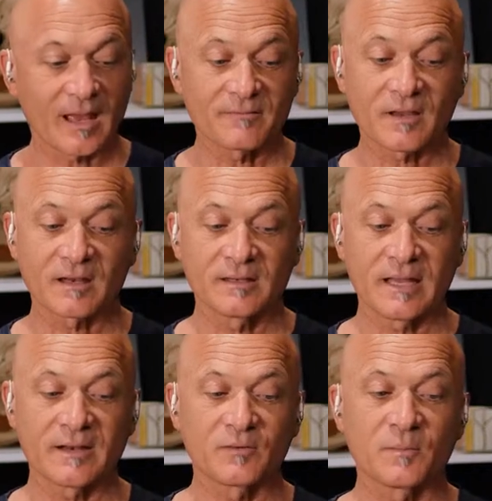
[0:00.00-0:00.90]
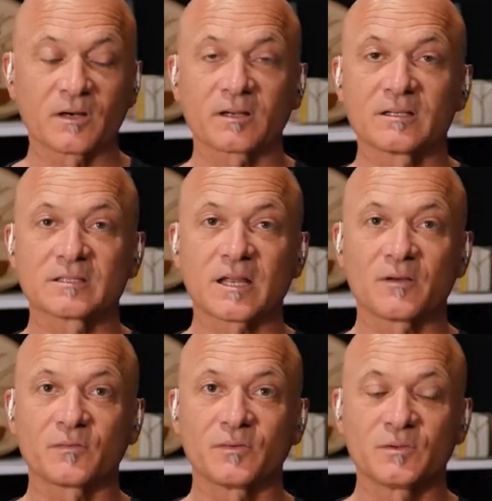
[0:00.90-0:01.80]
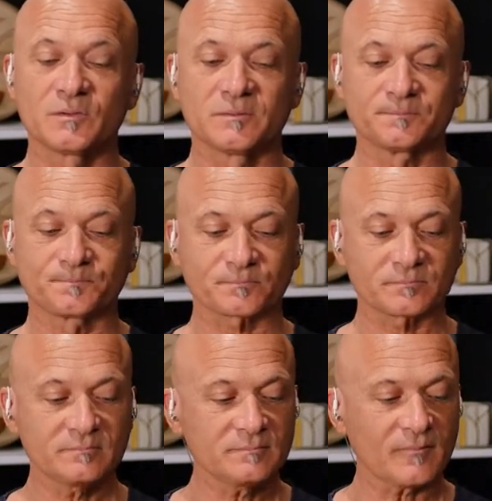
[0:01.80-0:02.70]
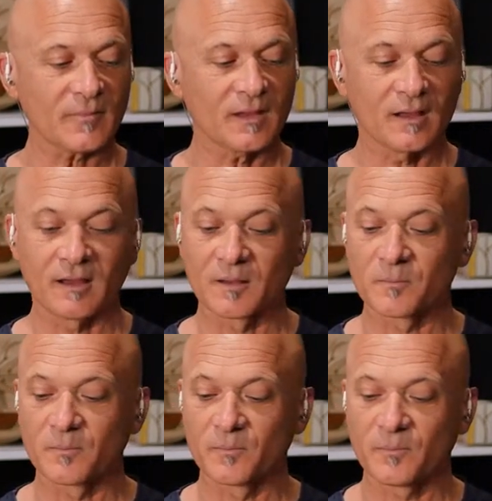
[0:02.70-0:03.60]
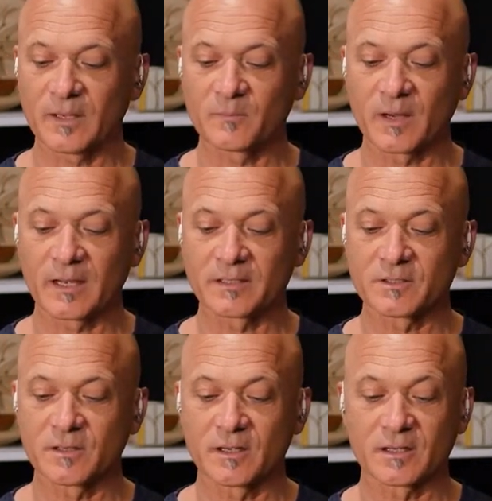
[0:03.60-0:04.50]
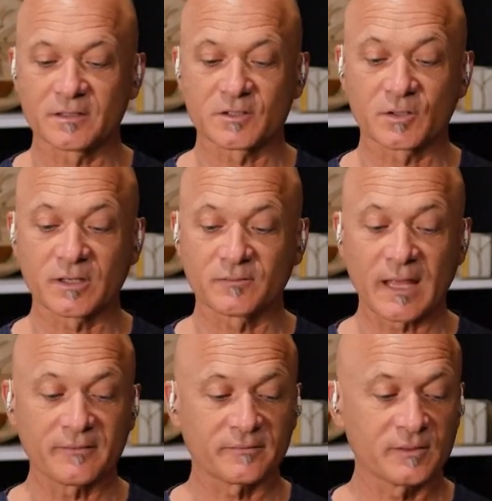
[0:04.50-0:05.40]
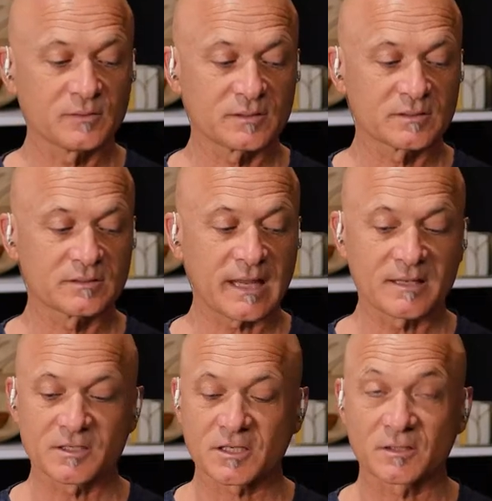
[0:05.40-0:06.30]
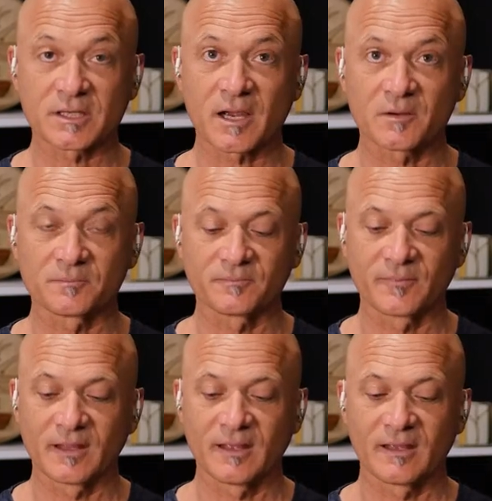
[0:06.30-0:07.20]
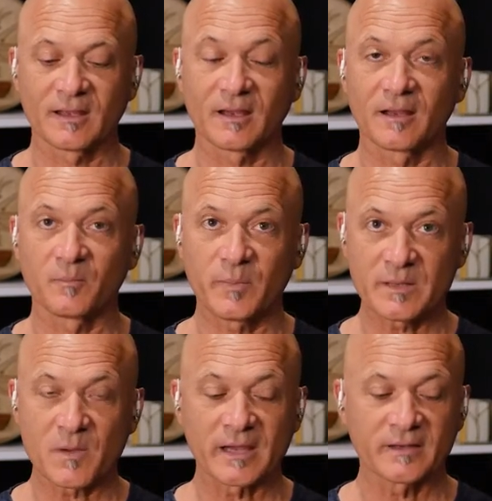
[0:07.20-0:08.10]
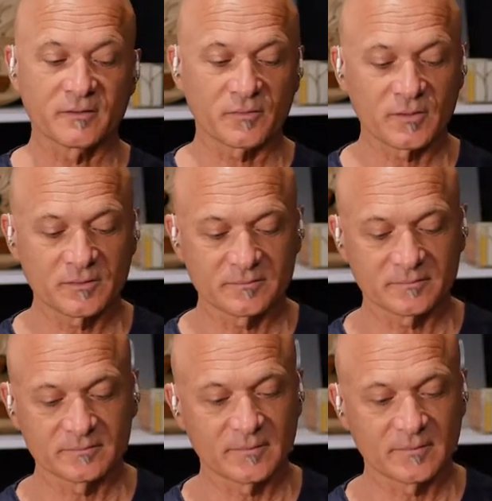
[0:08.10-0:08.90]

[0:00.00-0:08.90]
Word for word: I've got a Native American style flute um, made by uh, Journey of Life Flutes, Dan Shelchow, uh, B minor flute.